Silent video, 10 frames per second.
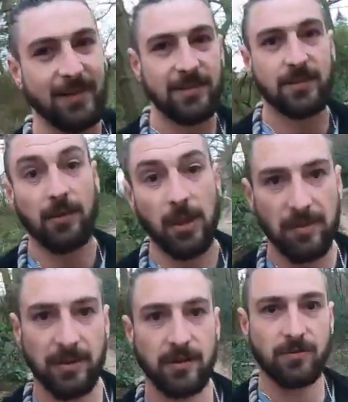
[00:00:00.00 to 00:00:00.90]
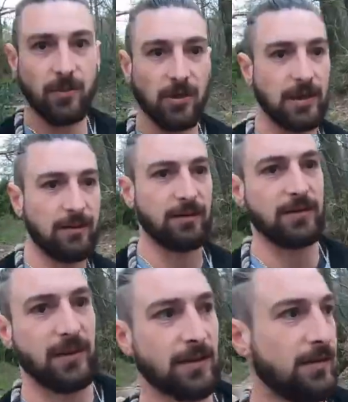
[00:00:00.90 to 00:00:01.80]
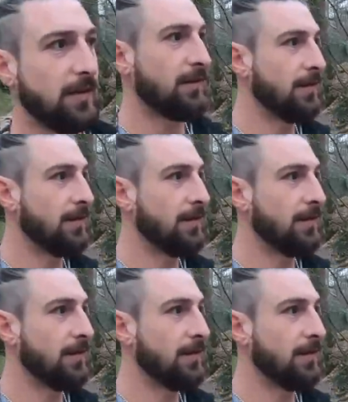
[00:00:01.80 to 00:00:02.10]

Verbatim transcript: She'll come up at 100 mile an hour in a second.